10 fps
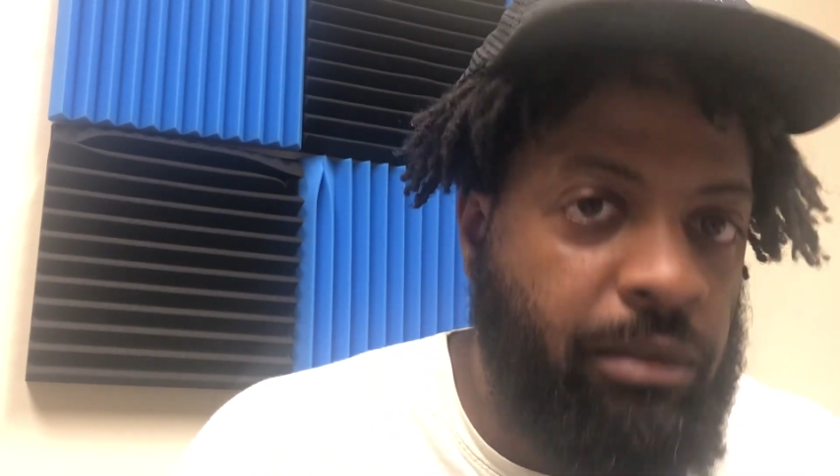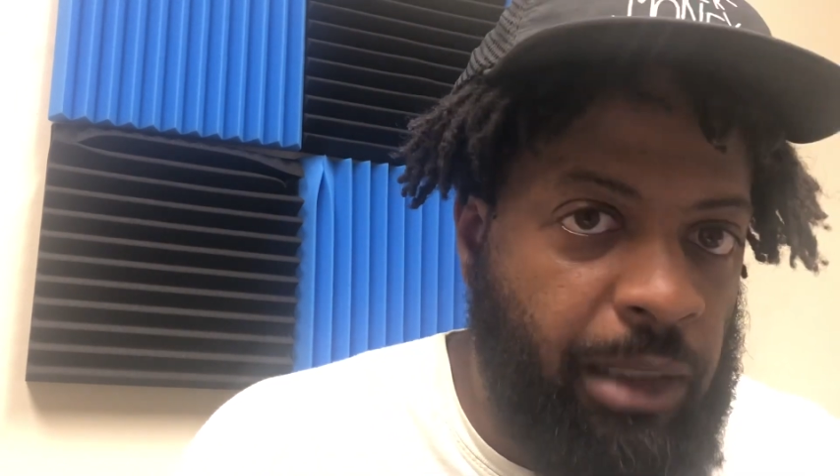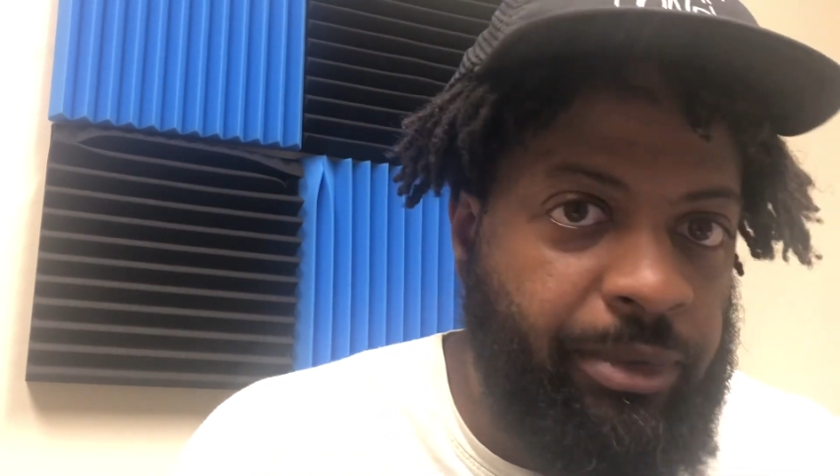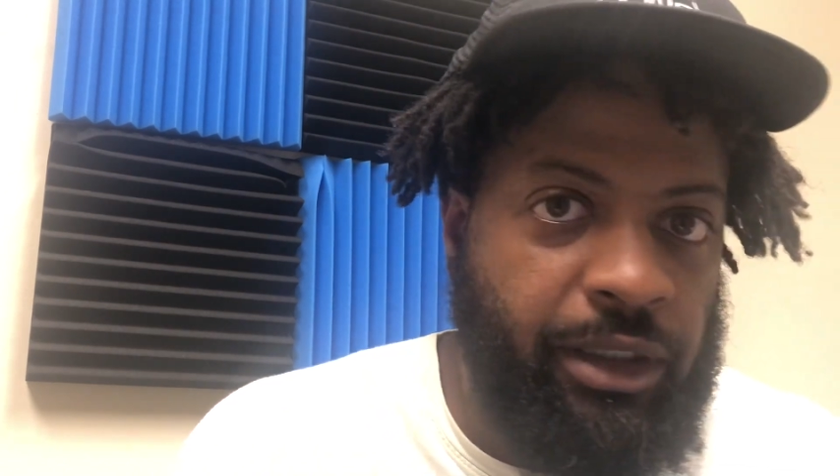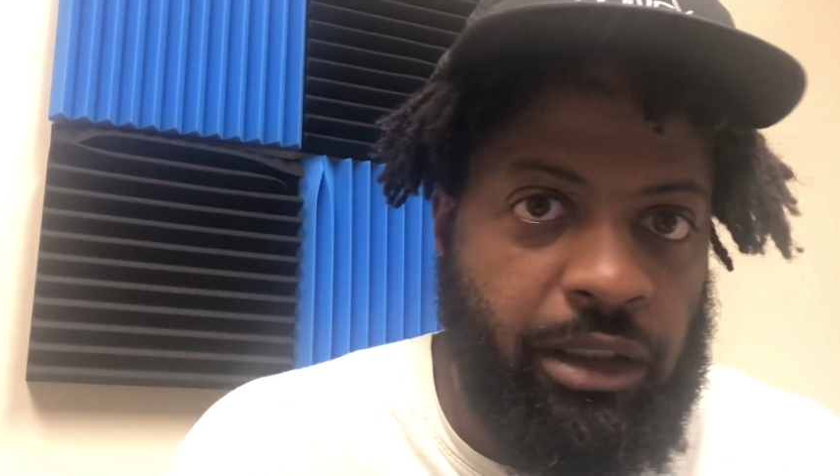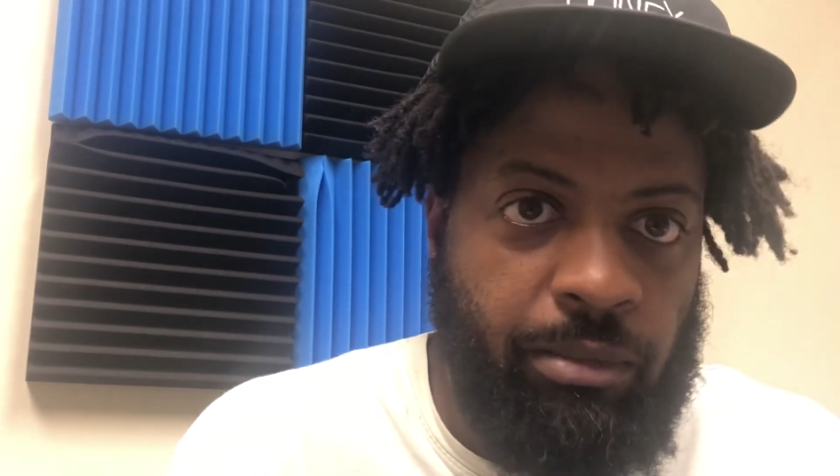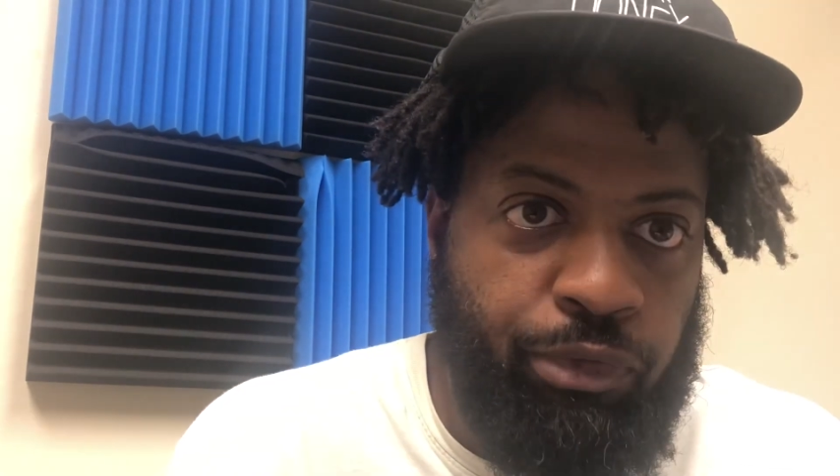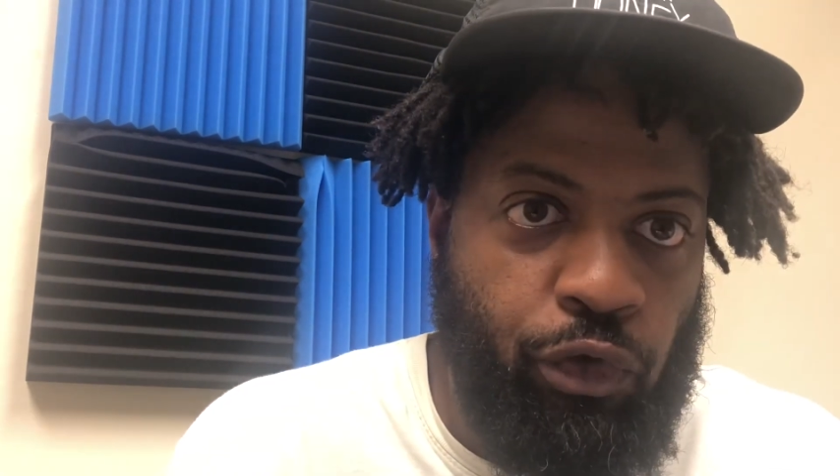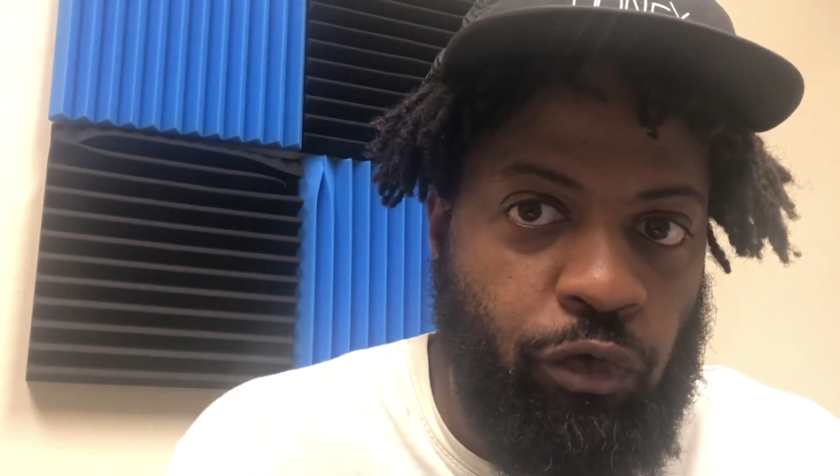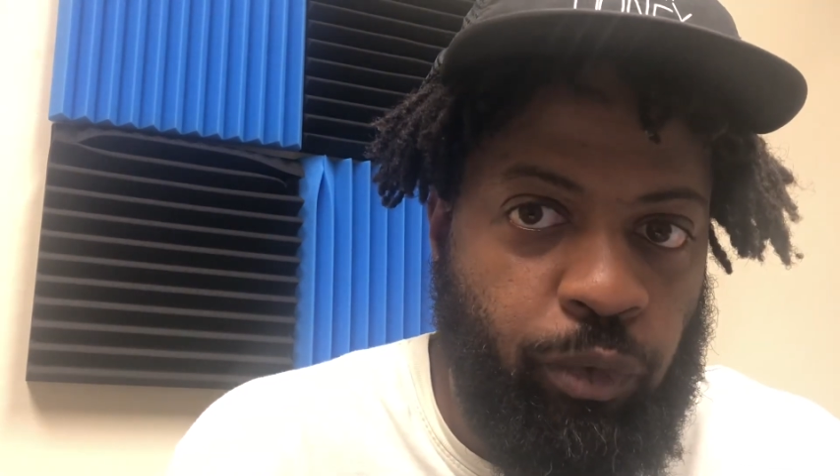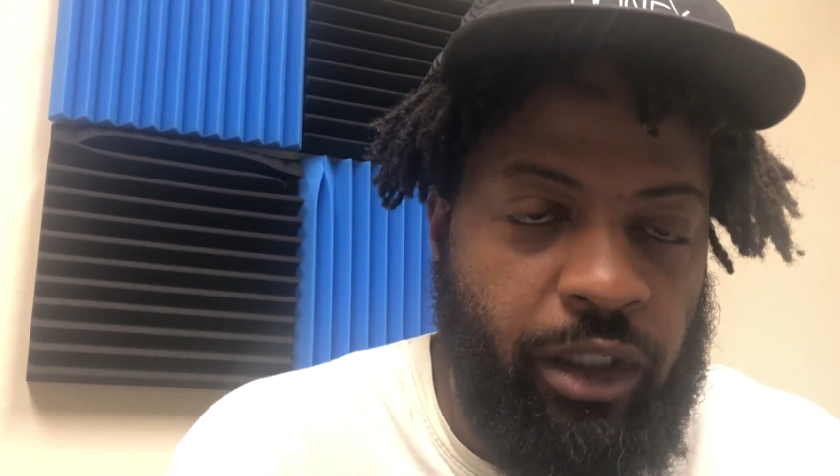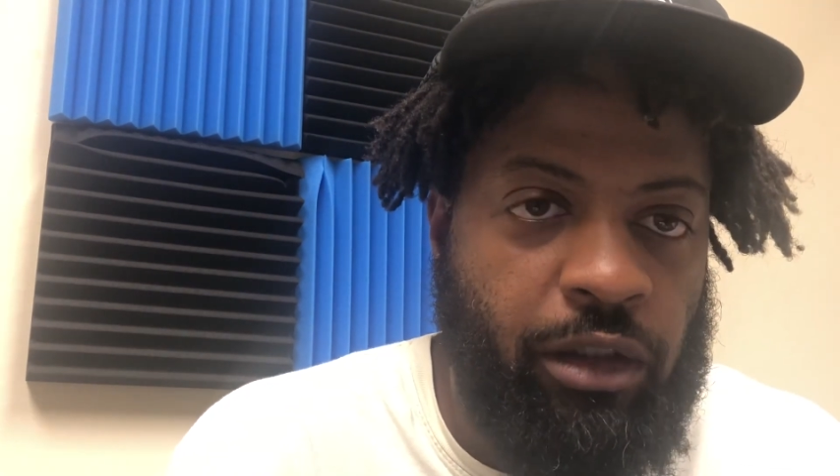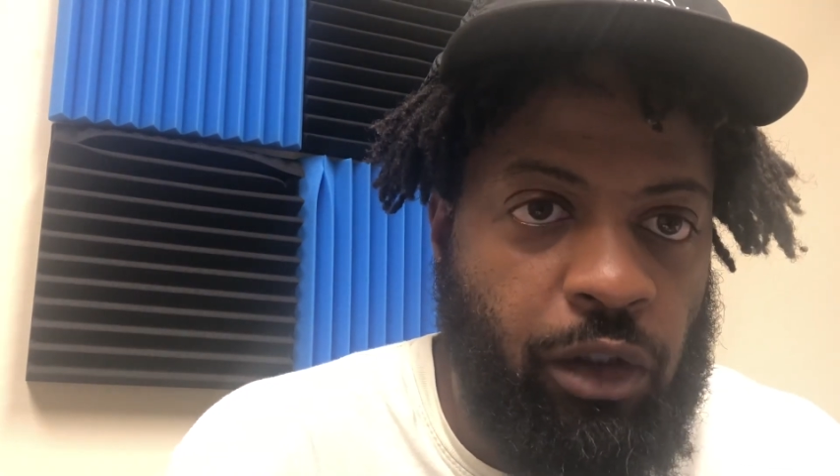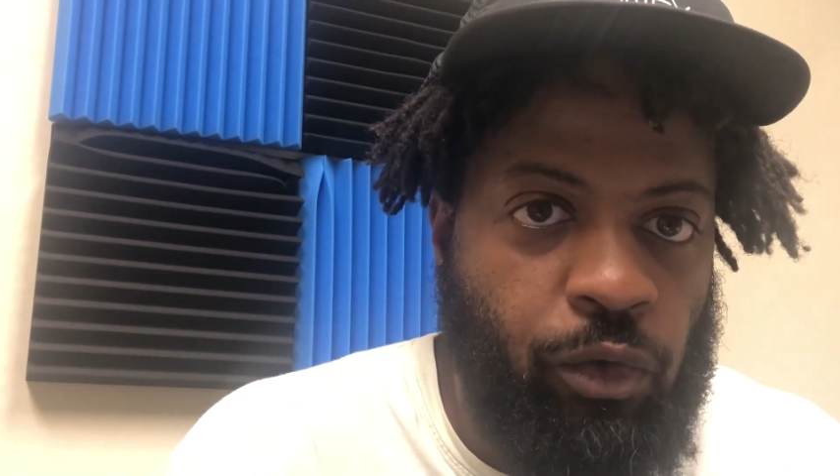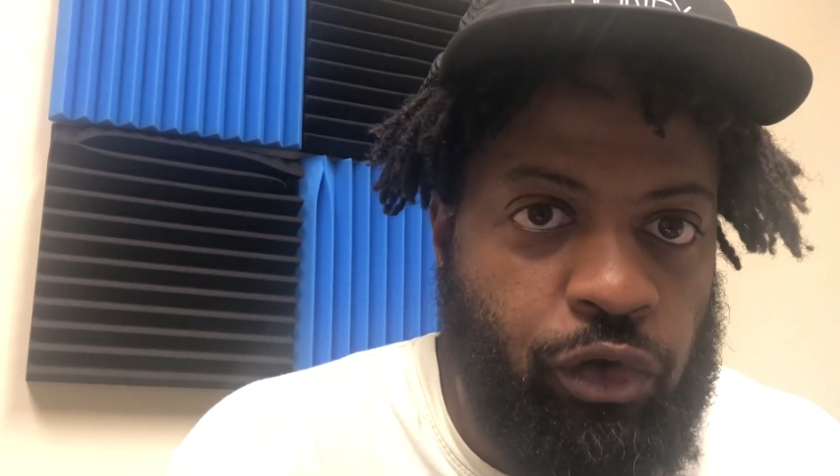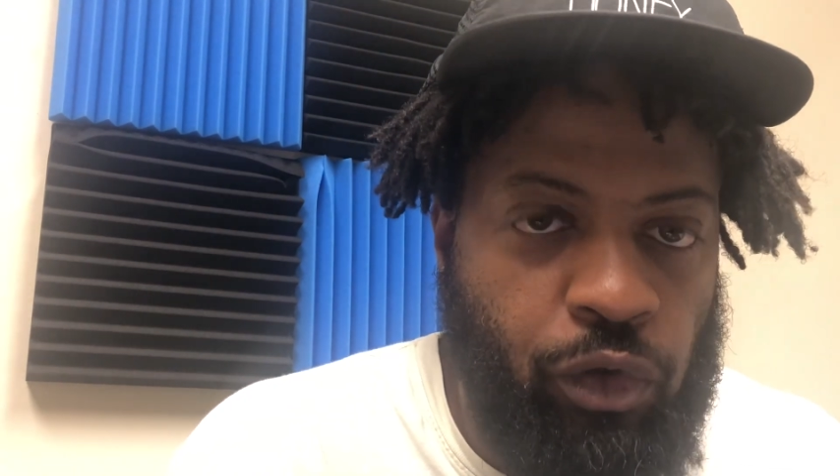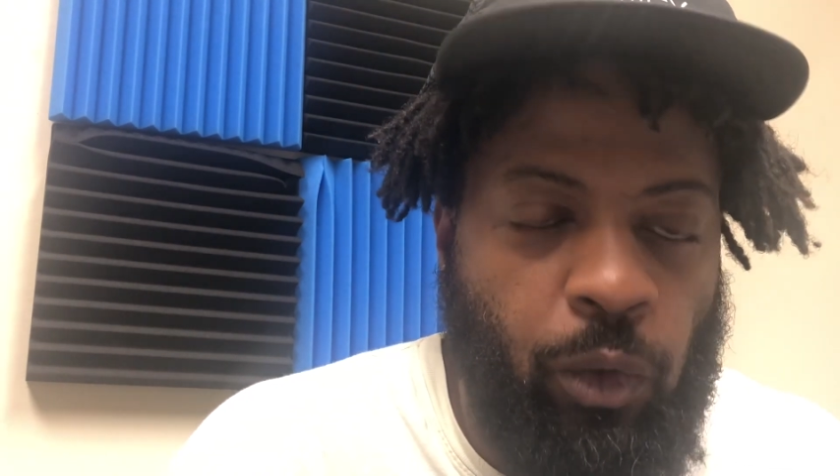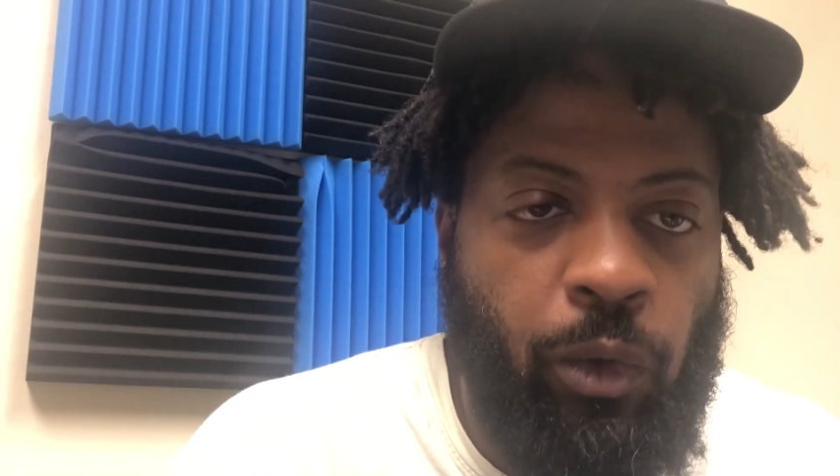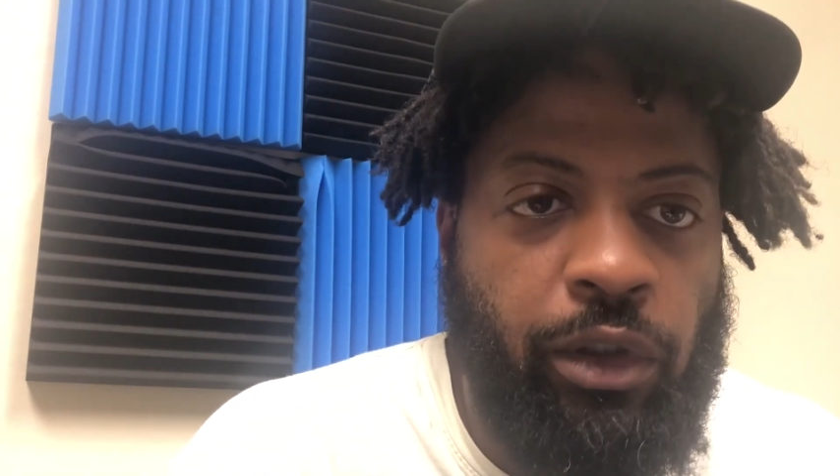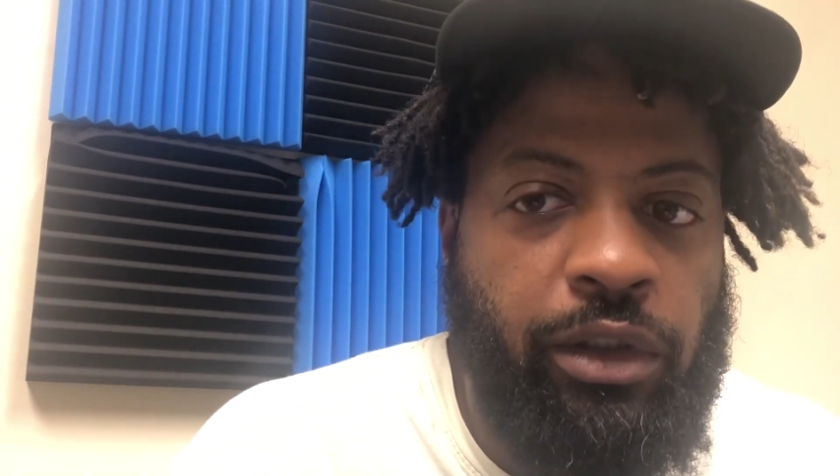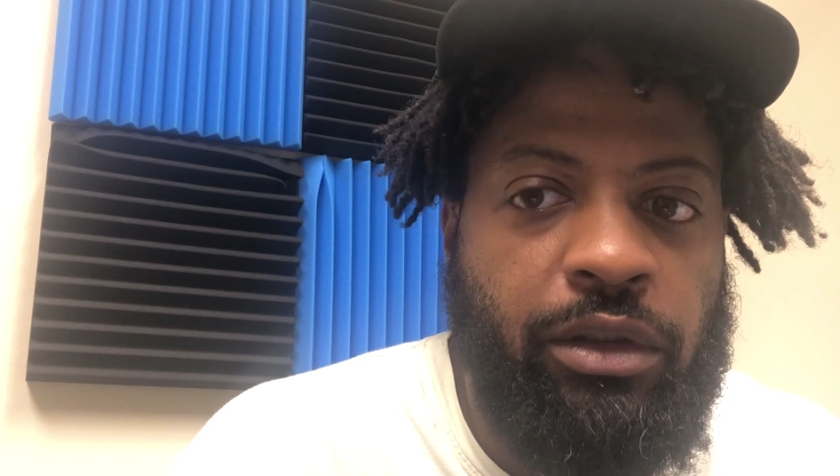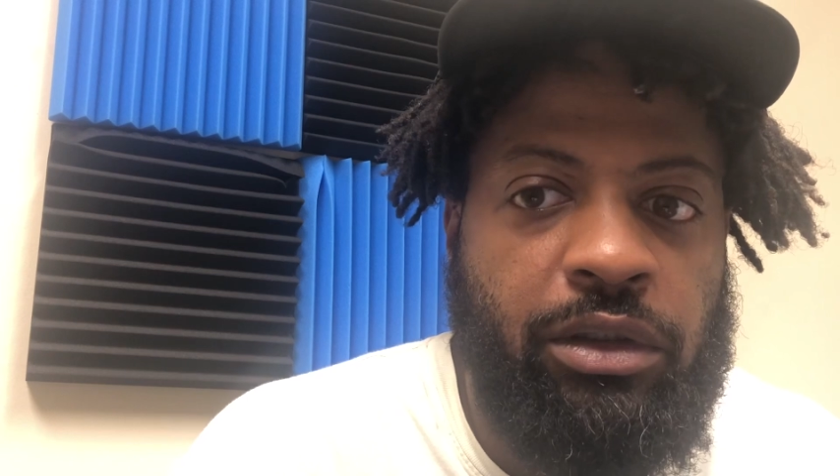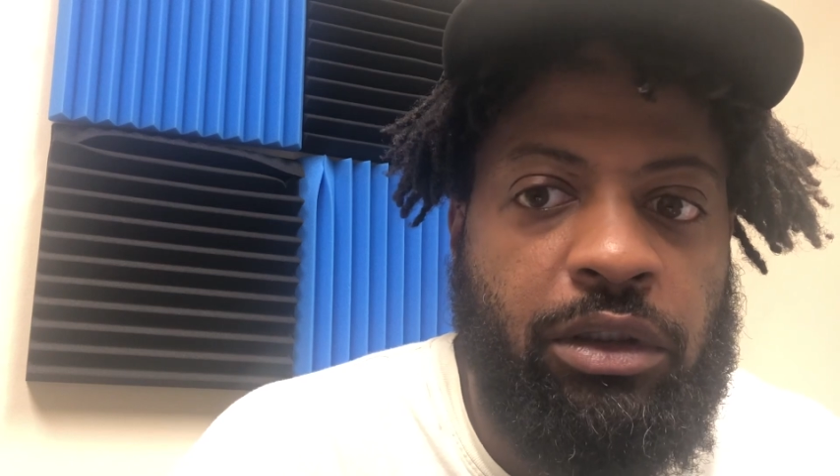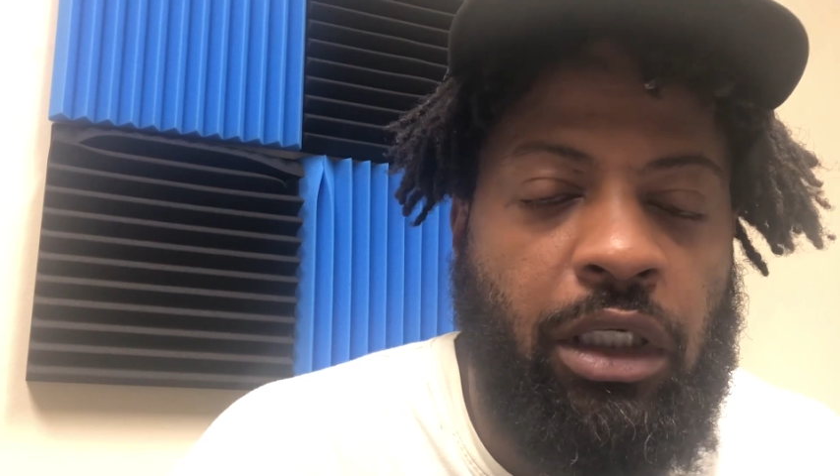be able to get approved with those scores.